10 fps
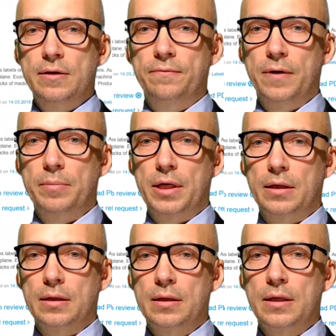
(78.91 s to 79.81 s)

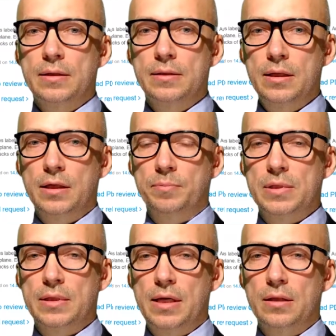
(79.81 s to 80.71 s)
appreciate regular
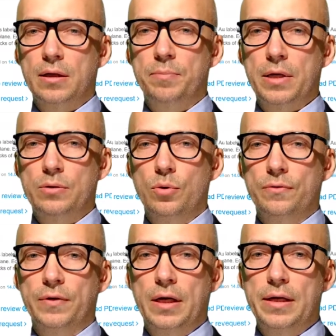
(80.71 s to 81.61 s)
partners and
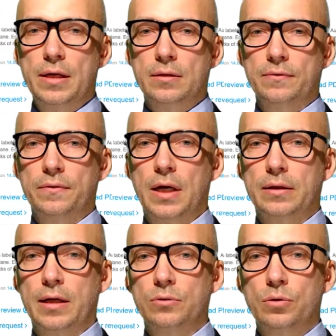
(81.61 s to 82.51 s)
customers from
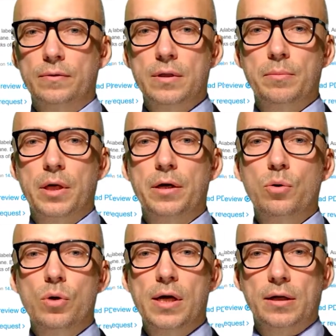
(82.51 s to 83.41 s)
whom they
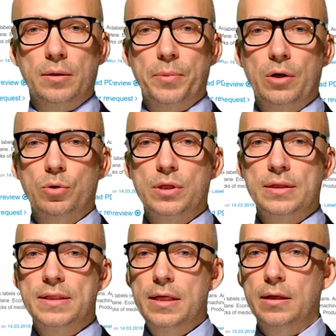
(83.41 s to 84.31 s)
regularly receive
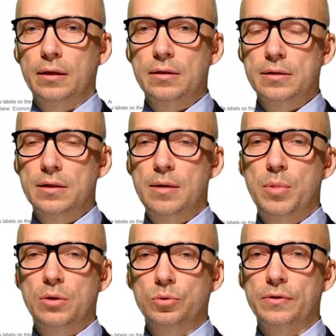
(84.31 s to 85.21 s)
money for
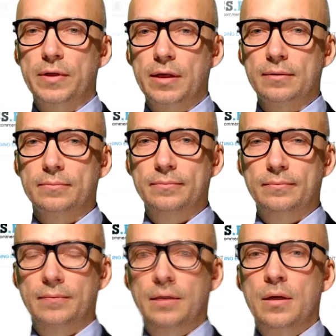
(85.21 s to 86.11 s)
equipment.
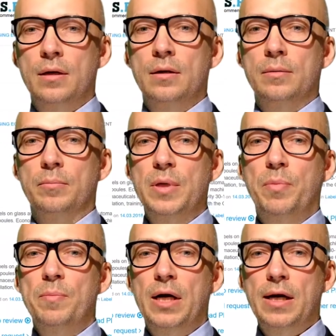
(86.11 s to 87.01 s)
We
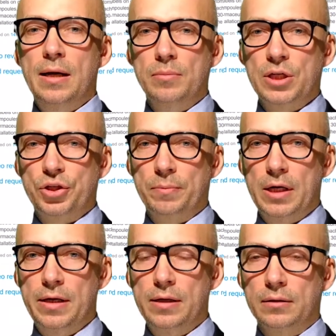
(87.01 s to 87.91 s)
help our clients.
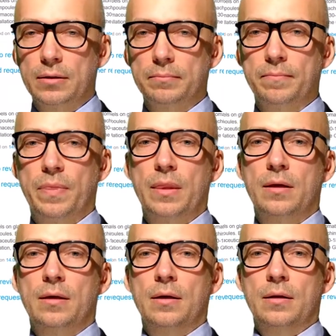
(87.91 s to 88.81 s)
We try to
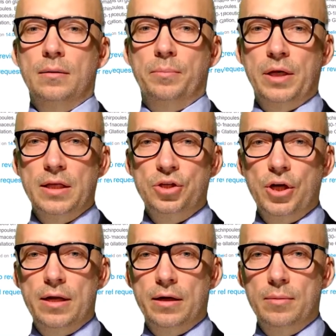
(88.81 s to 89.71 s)
understand the client's task
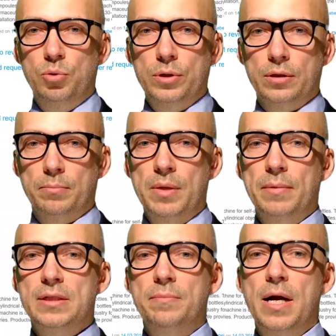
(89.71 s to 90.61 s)
as clearly
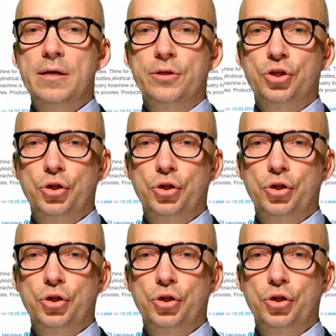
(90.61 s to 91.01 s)
as possible.